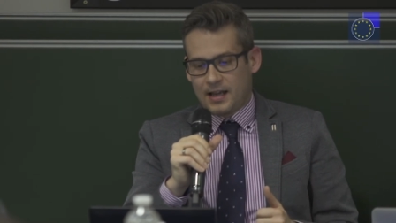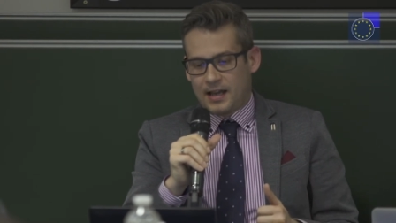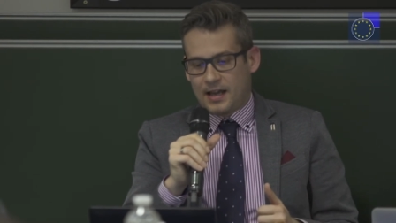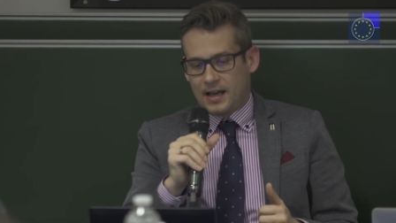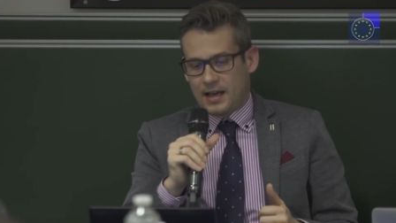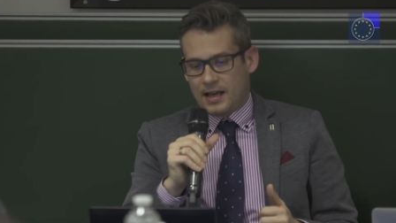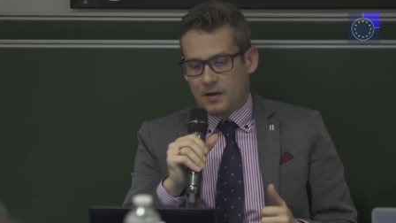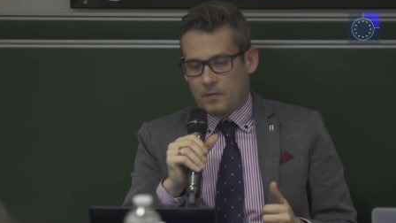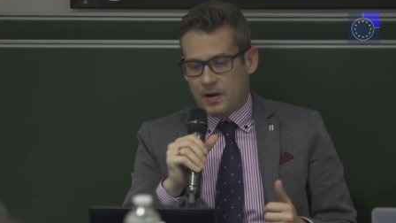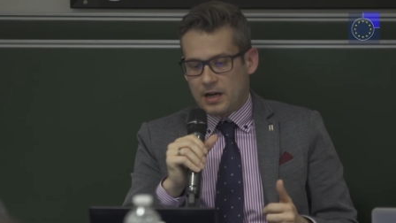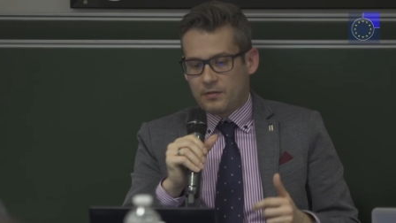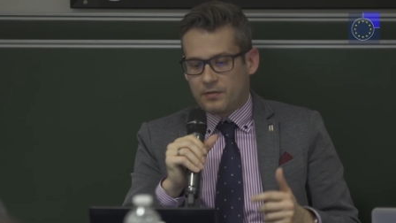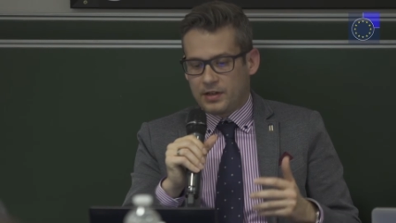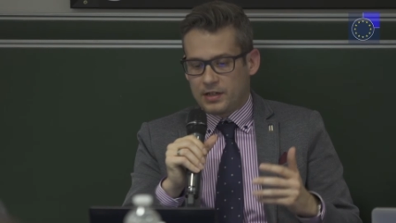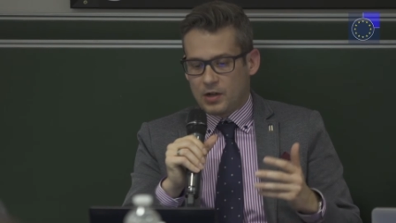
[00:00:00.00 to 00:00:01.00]

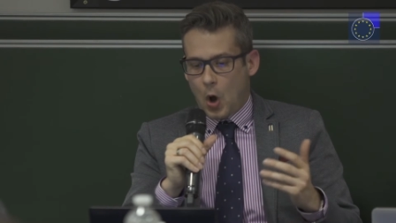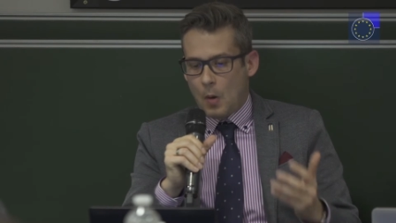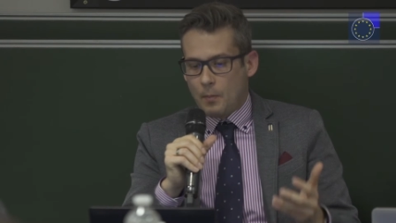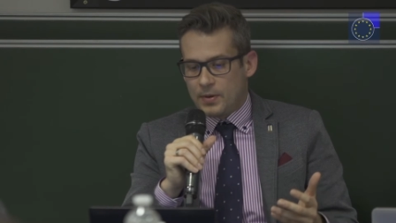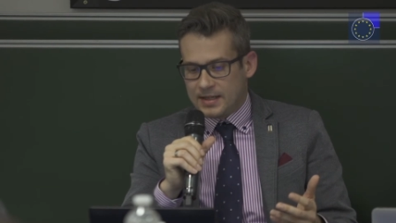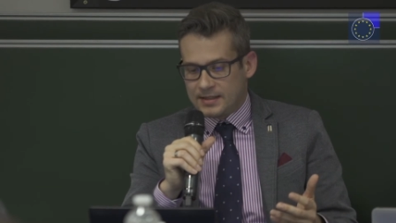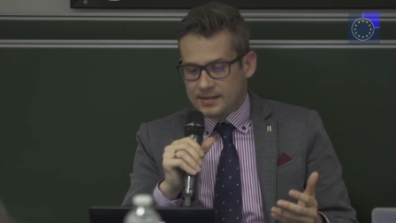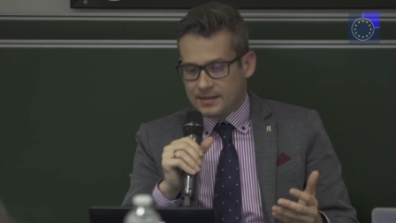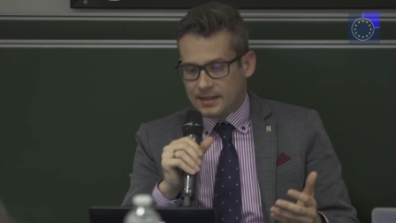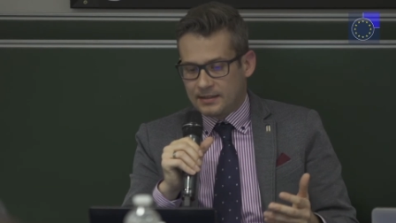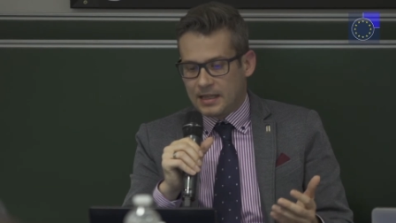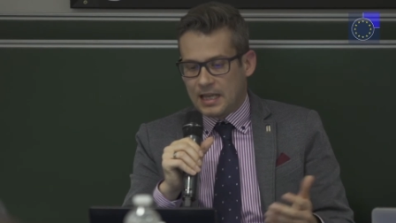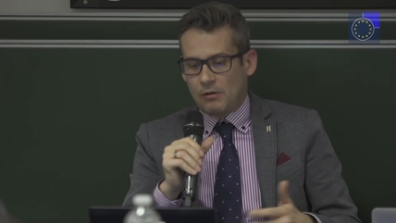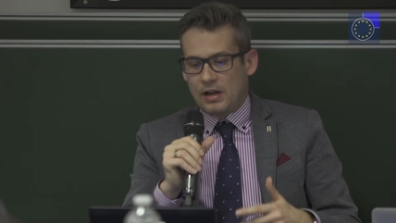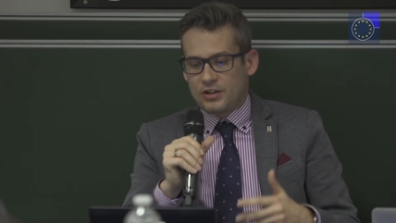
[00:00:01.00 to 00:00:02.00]
where we opened that
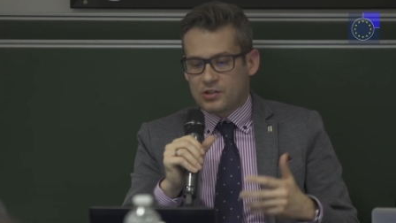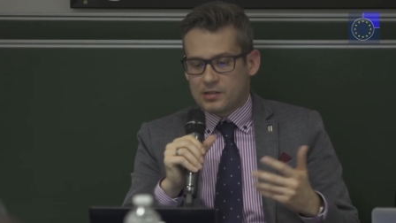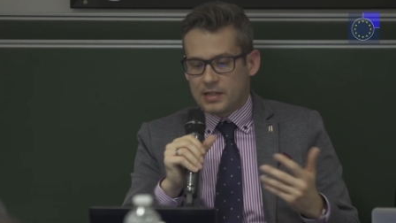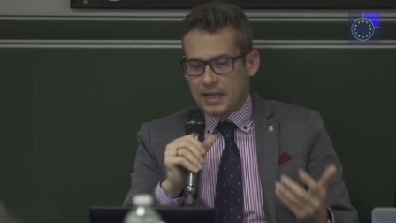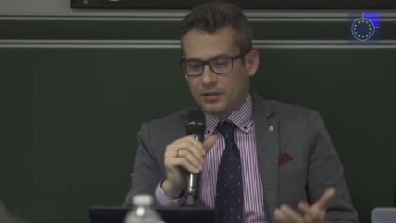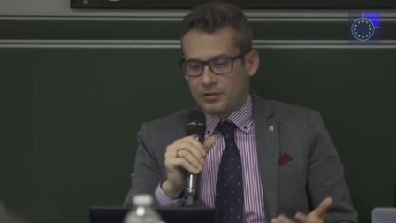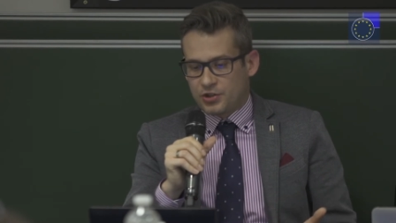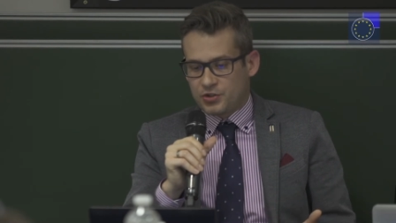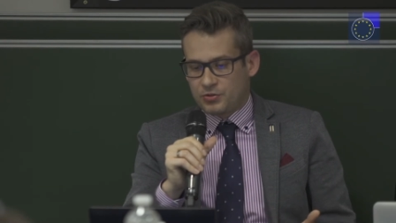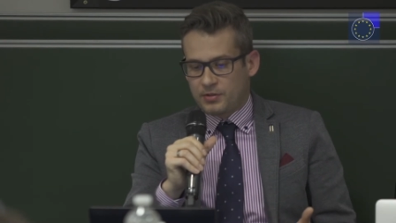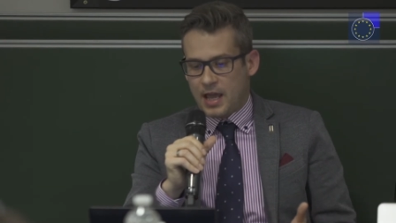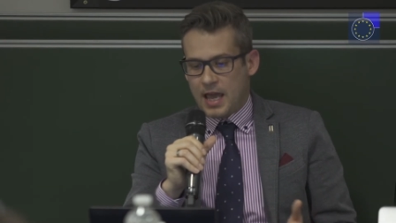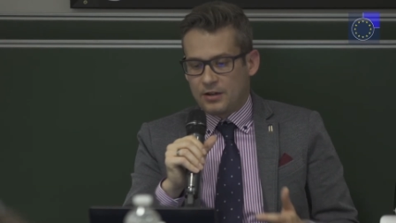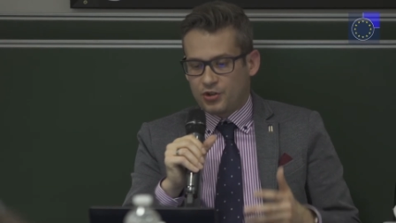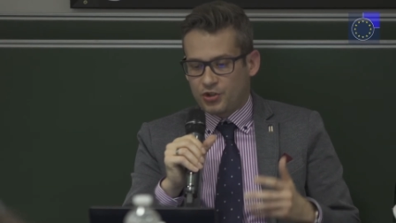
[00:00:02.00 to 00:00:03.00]
the EU legislator
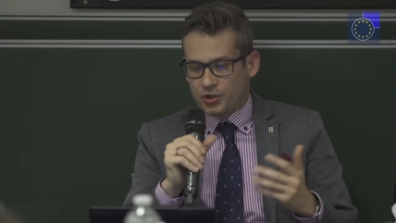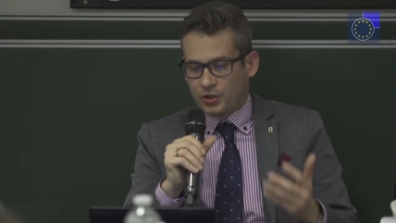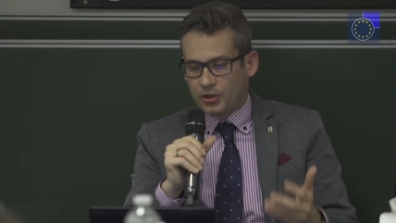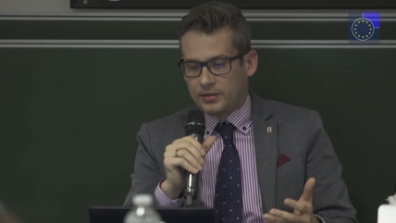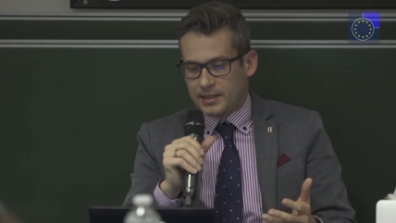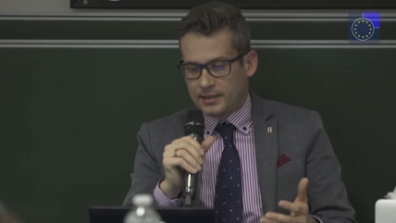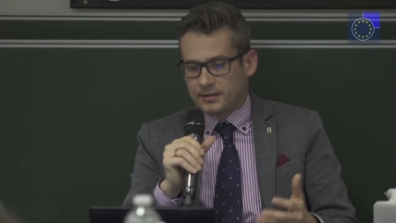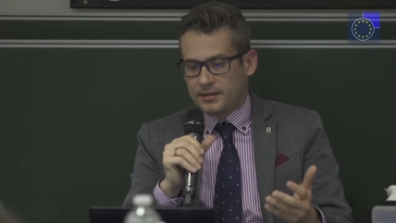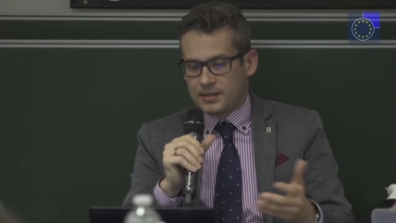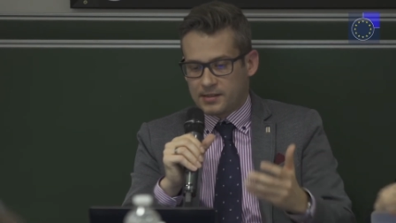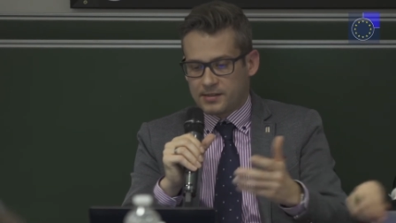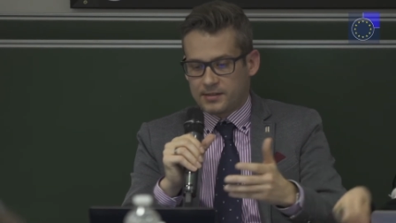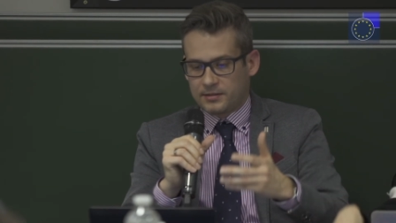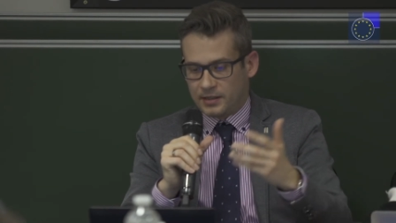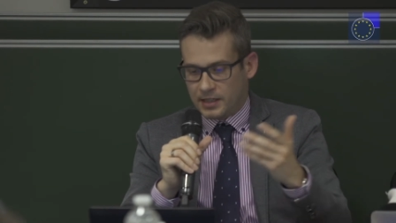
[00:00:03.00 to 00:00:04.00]
should ensure that
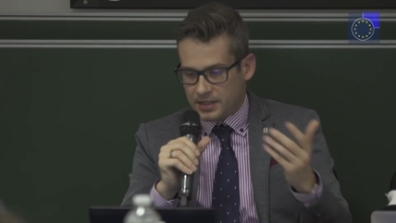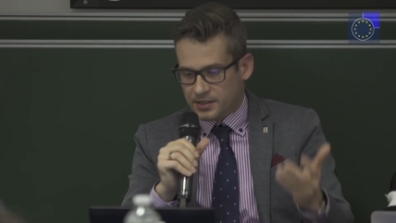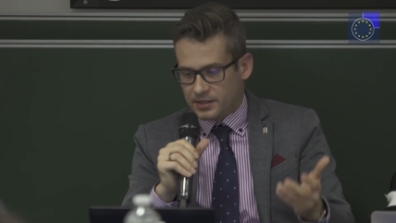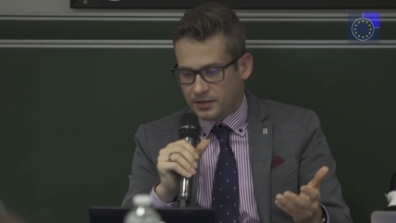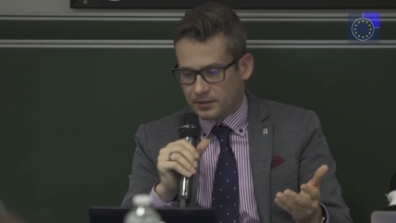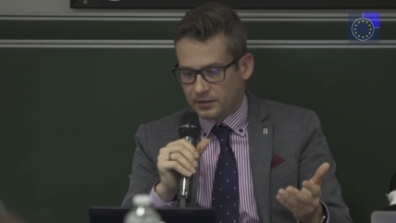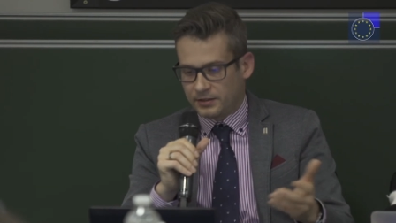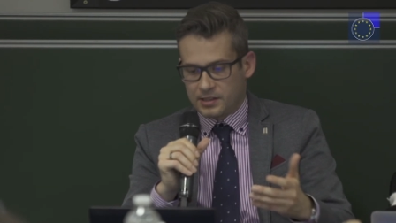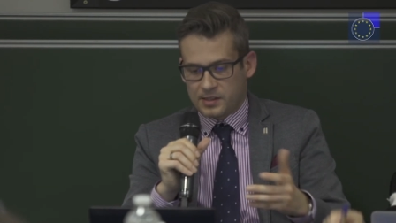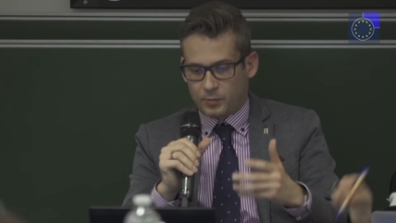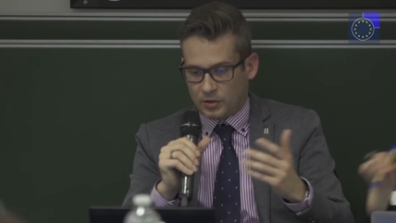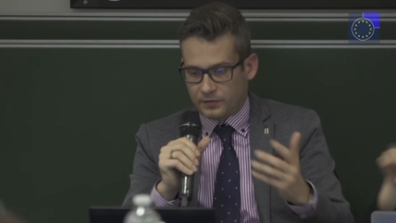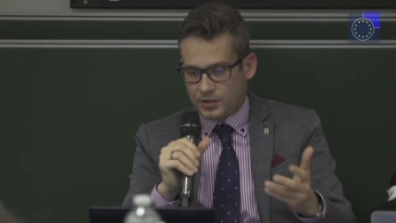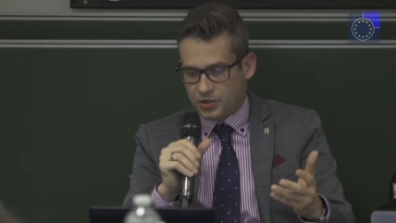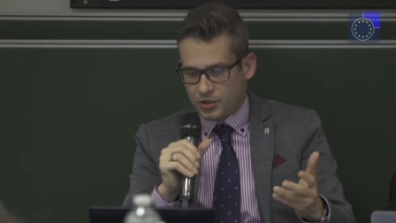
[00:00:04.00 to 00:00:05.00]
this article, this
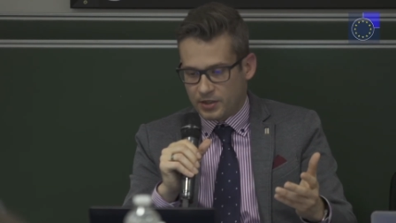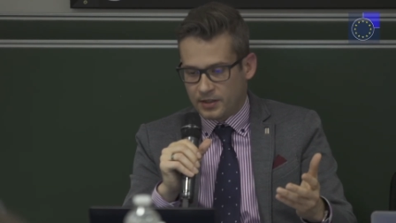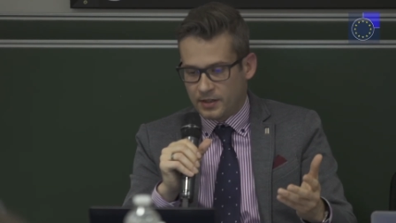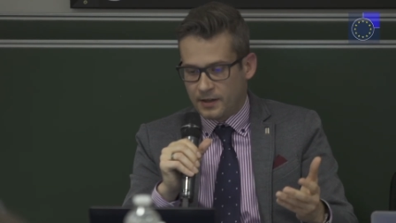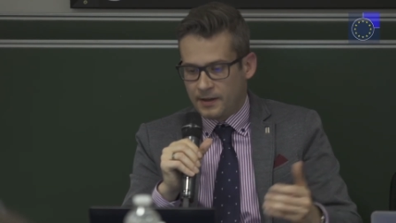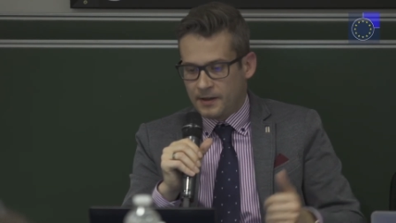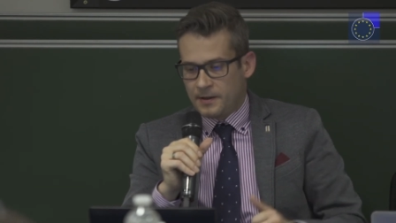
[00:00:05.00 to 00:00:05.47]
provision,